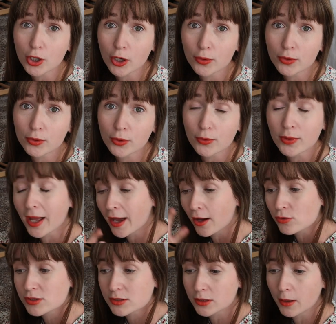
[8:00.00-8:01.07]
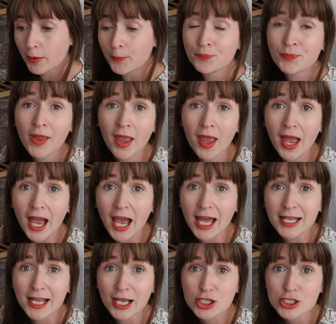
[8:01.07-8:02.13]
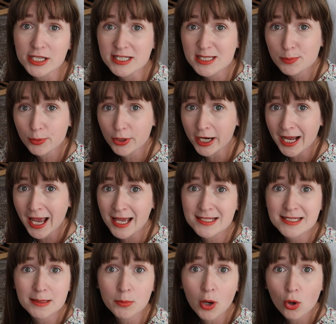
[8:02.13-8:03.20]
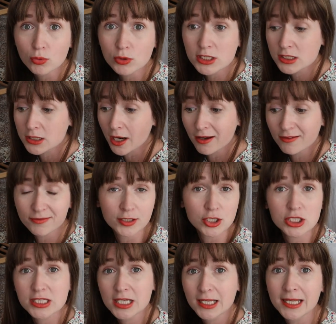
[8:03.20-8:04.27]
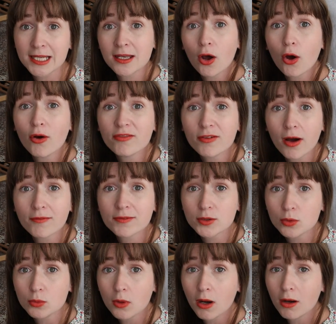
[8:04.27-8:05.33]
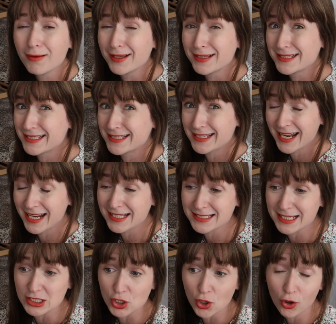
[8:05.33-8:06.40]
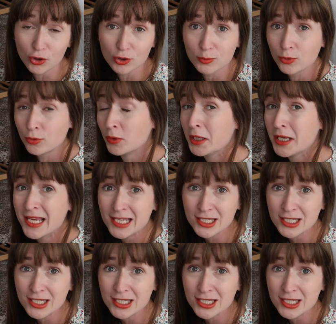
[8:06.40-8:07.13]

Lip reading: to go through the house and actually spray anti-mold stuff and just clean it off after a while. It stinks, it's horrible.